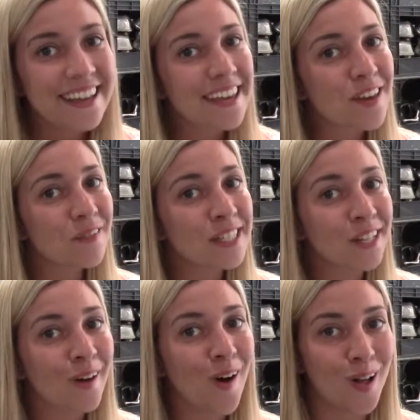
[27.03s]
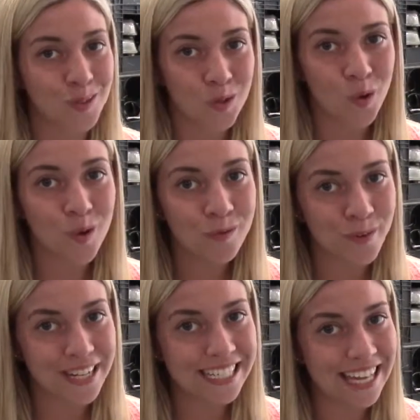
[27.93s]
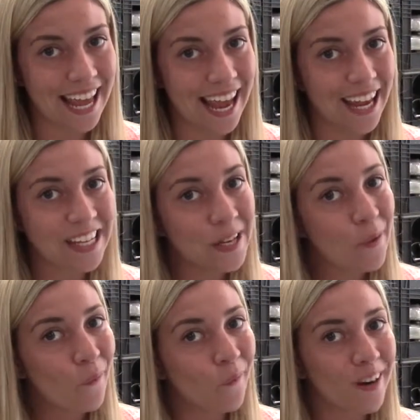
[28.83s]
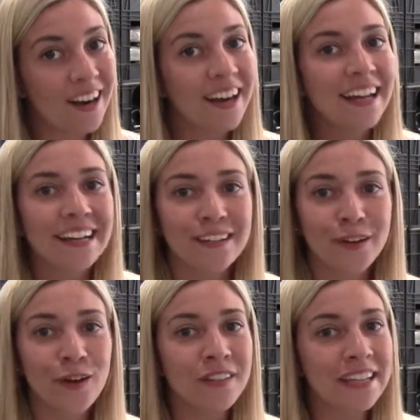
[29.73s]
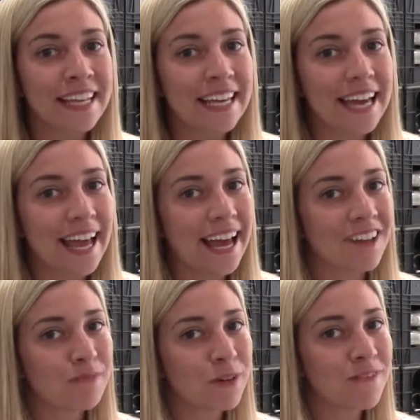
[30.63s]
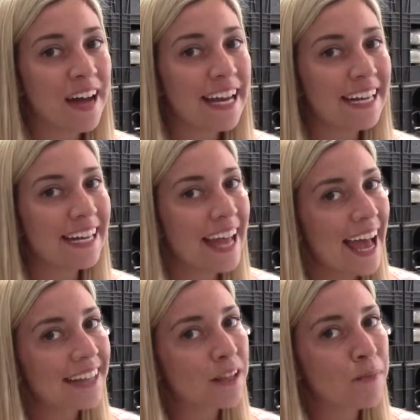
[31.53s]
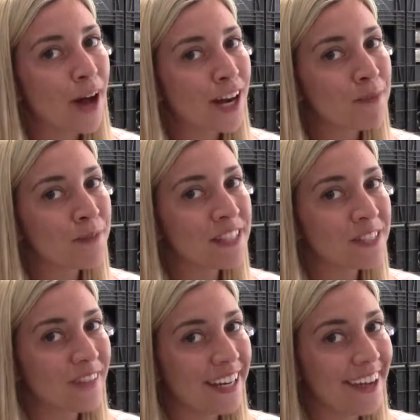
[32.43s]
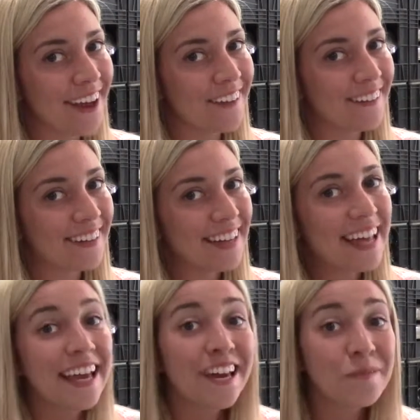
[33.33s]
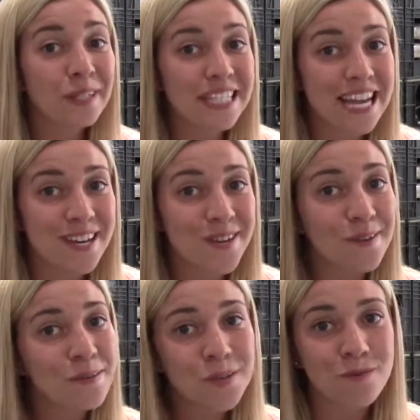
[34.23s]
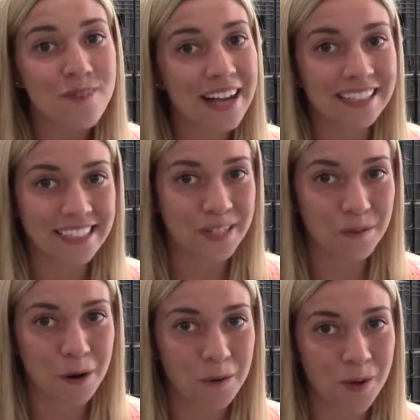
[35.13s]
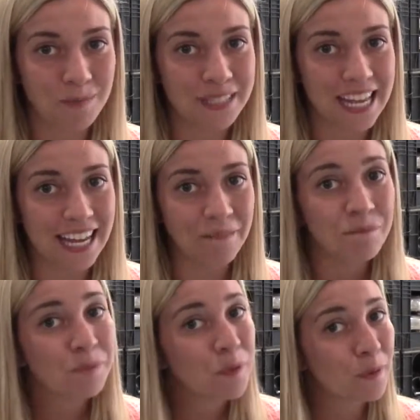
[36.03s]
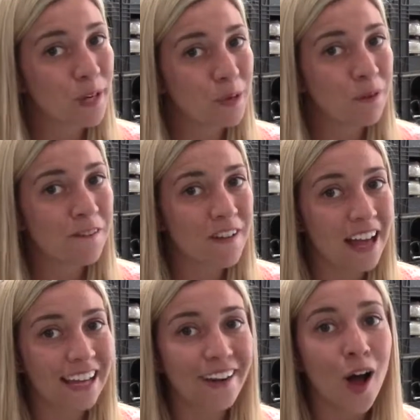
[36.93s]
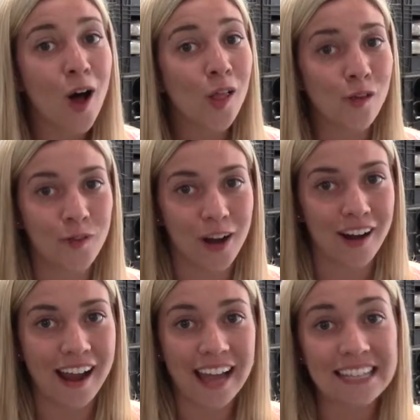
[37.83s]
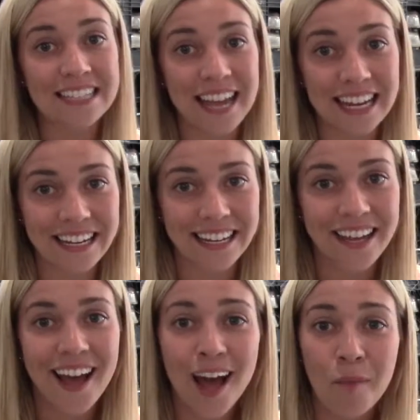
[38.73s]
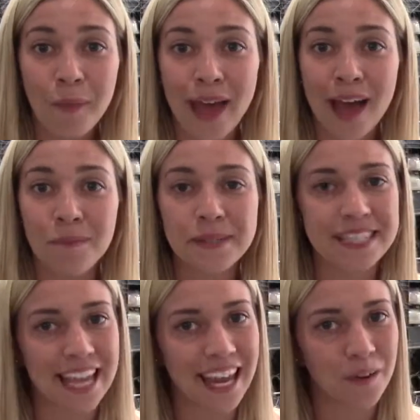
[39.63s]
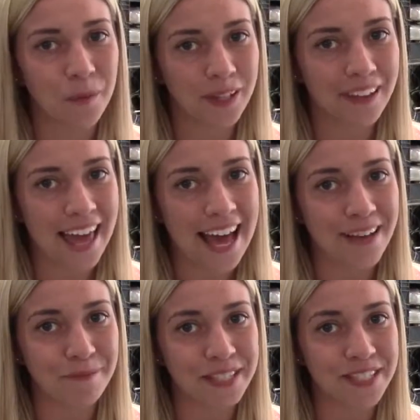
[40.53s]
Give us a call toll free today or click on the link I have provided at the bottom of this video. It will take you directly to our website where you will find all of our X ninety hubcaps and wheel caps.